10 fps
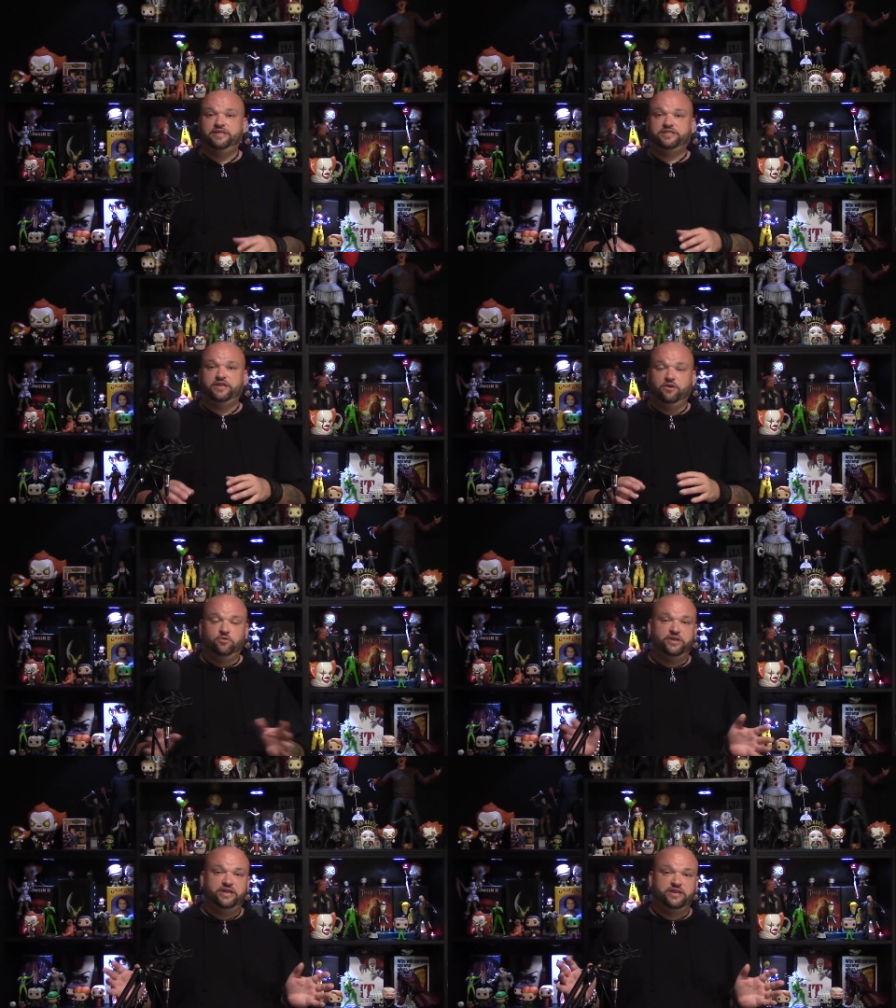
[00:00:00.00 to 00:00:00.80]
He's the
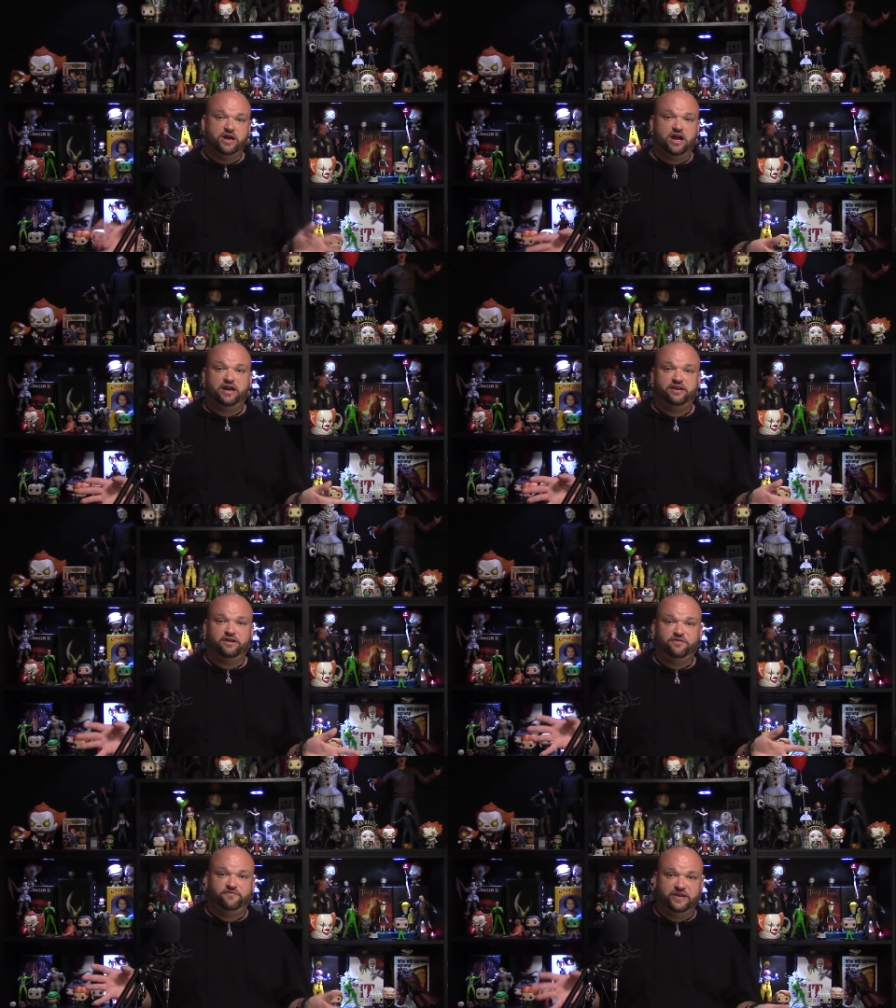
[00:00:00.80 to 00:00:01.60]
only
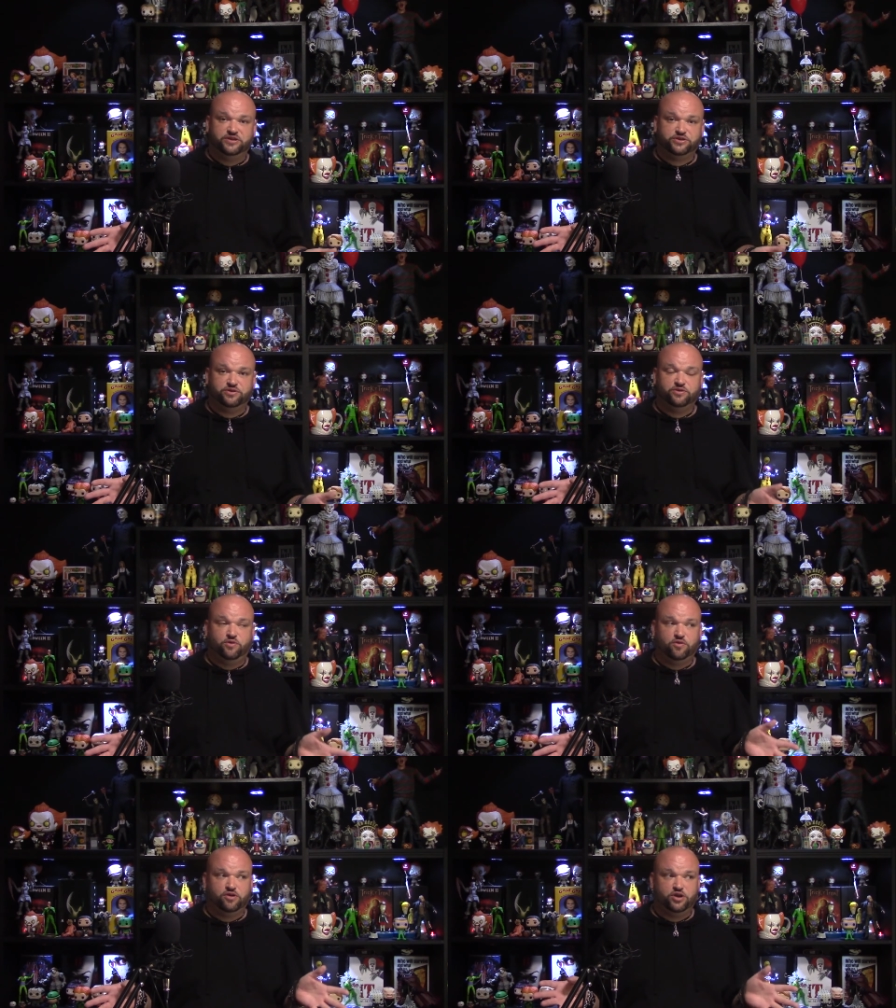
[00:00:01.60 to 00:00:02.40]
non-Avenger
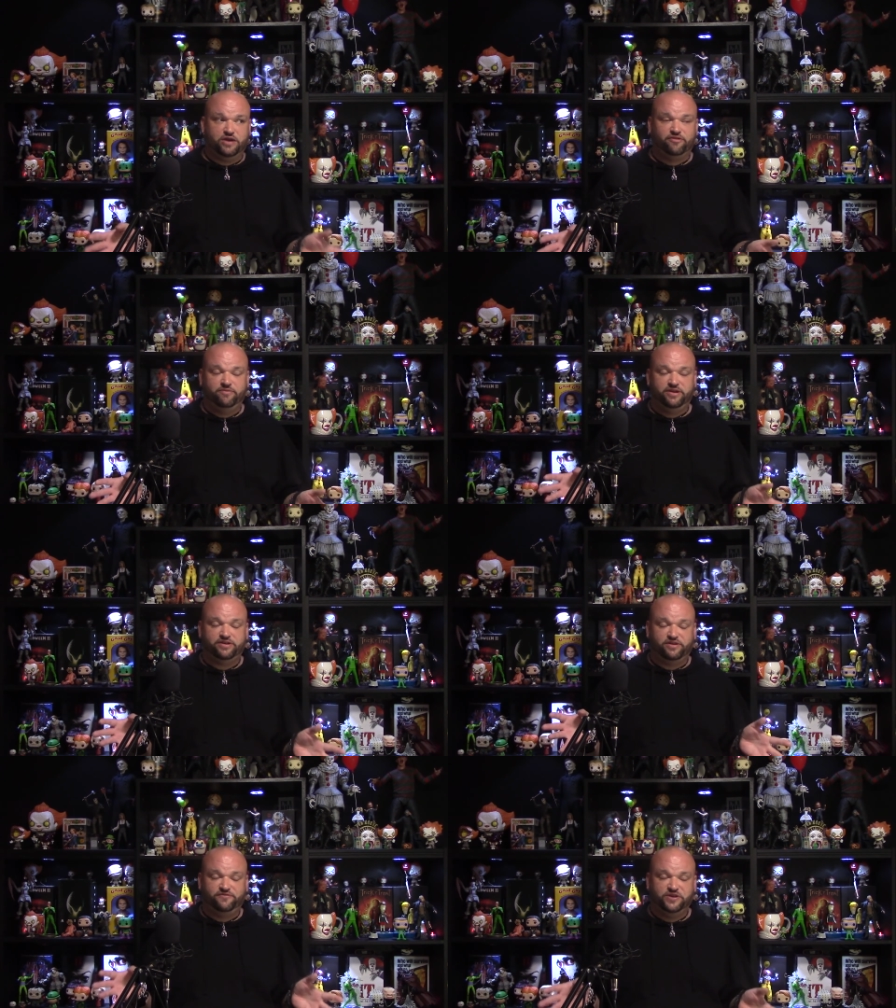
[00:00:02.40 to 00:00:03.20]
or
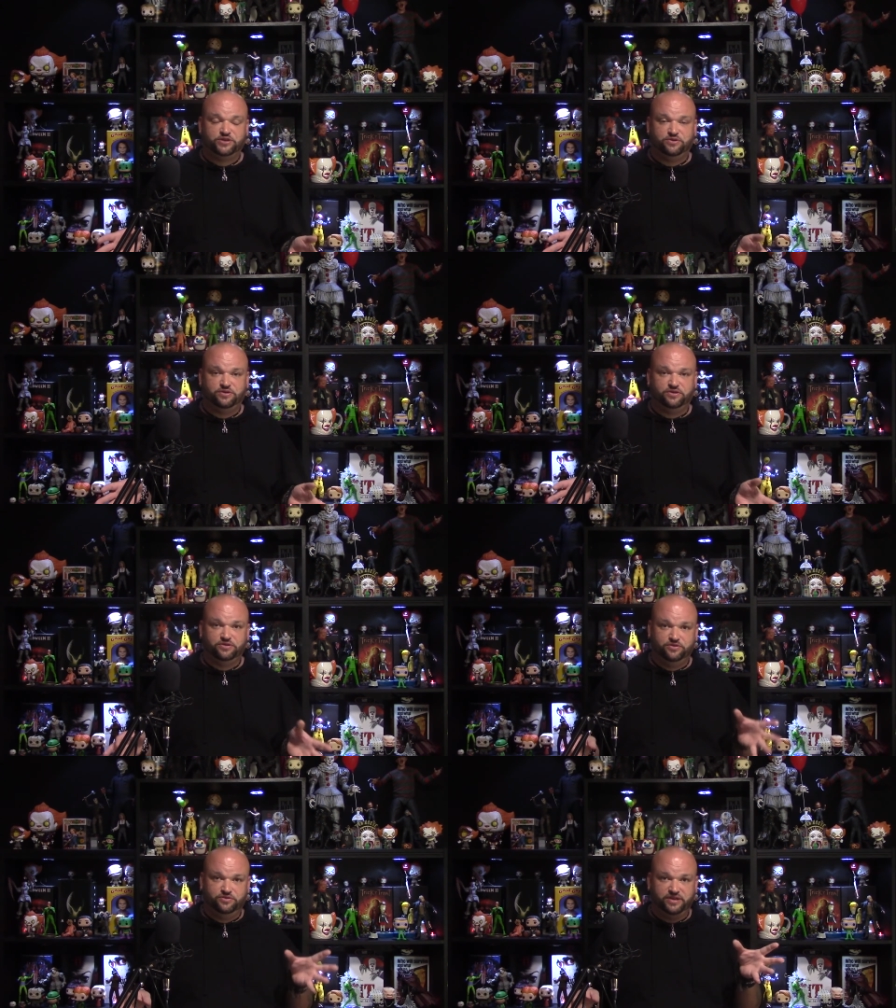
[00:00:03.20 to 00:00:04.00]
government official
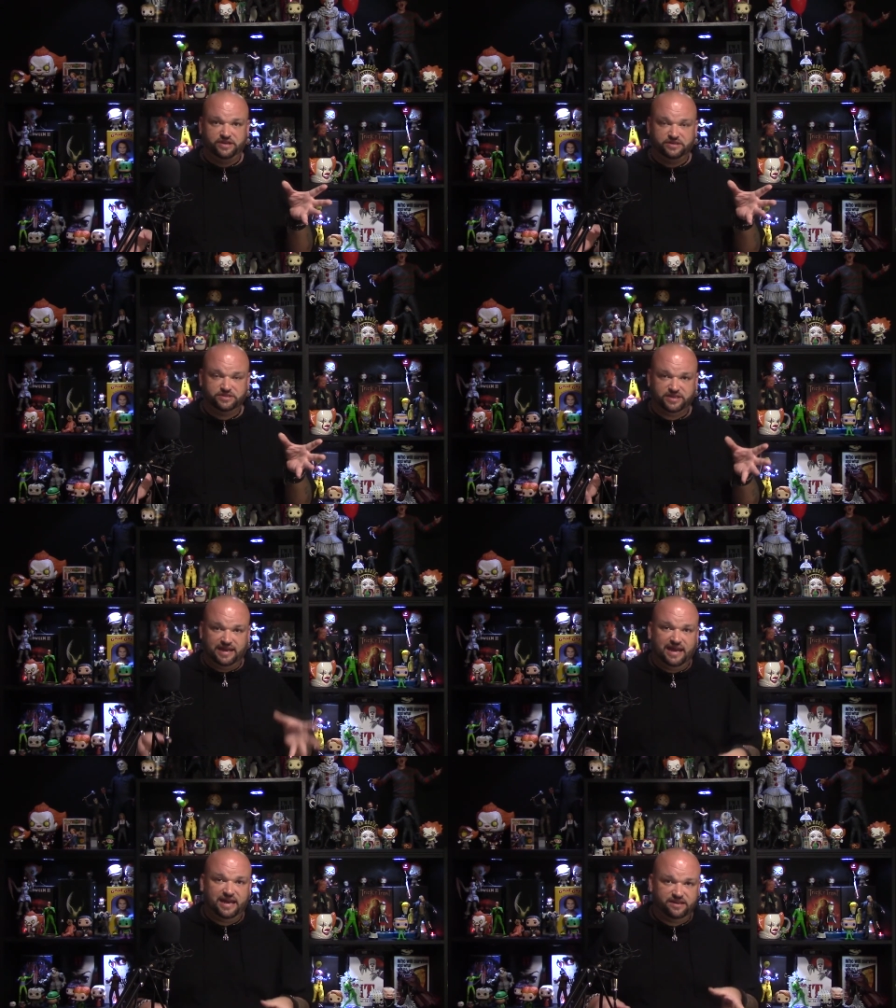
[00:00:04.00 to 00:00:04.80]
who is
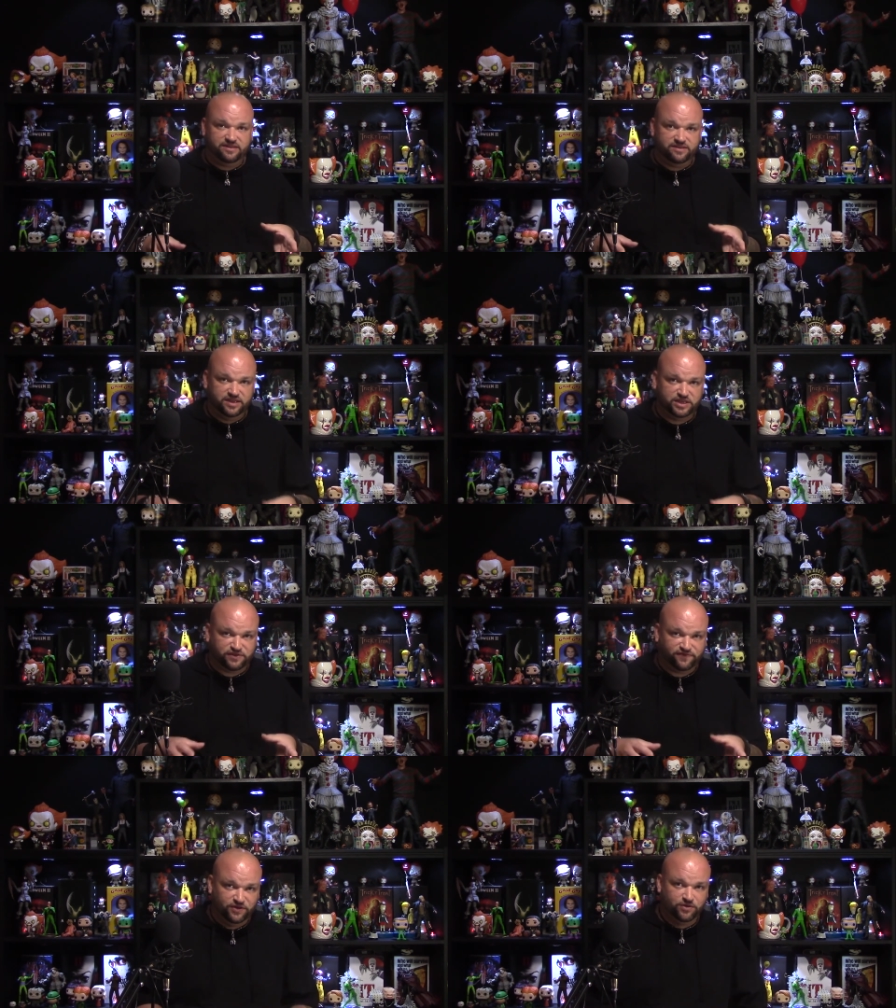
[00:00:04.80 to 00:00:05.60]
at
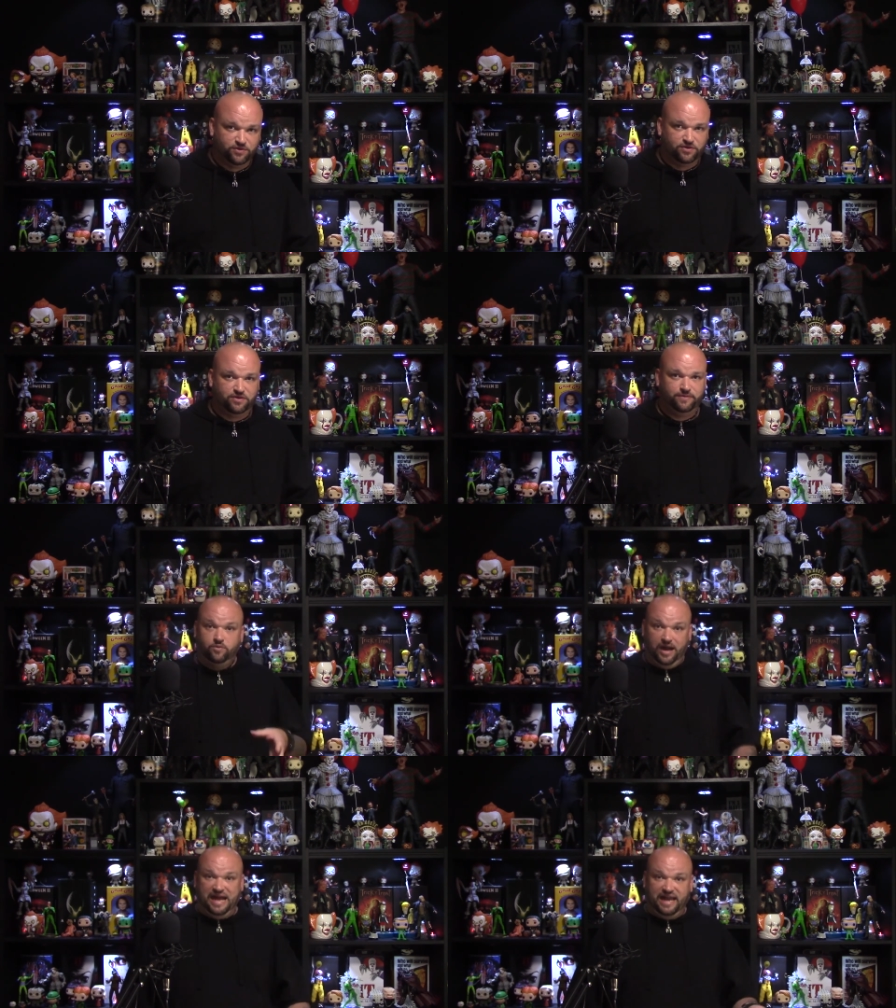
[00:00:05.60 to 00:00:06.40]
this funeral.
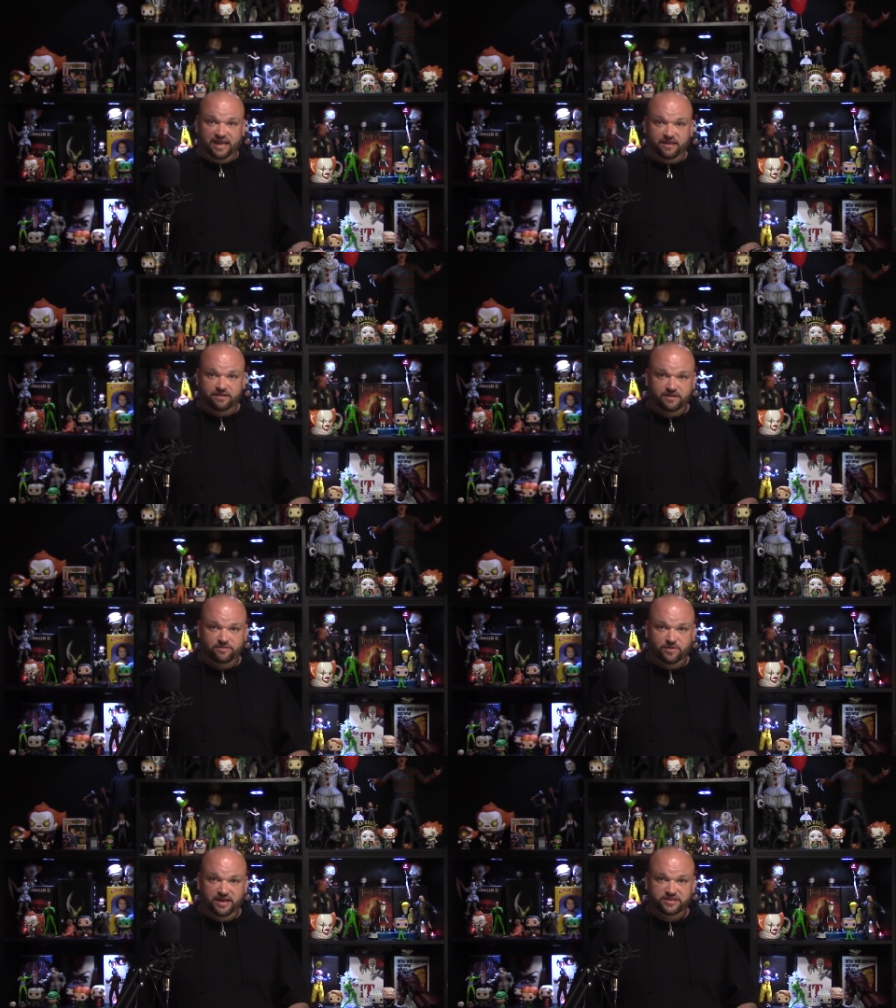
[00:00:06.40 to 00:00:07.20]
Why?
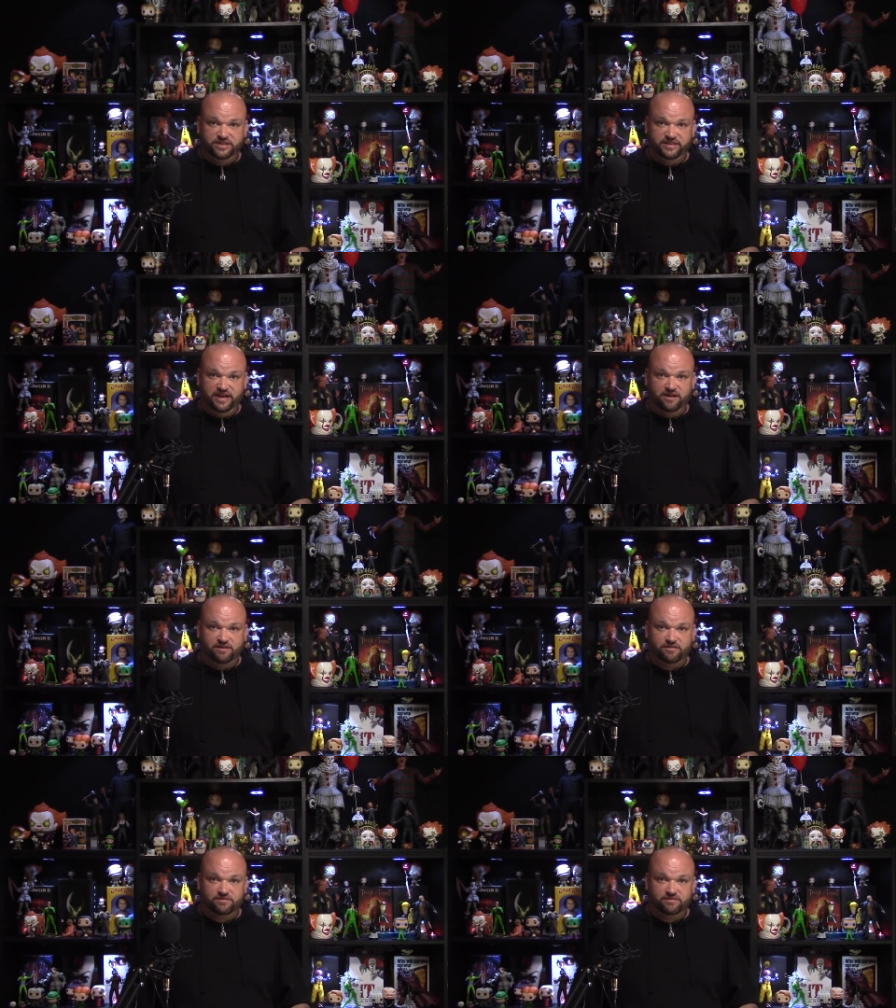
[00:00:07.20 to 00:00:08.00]
Why is he there?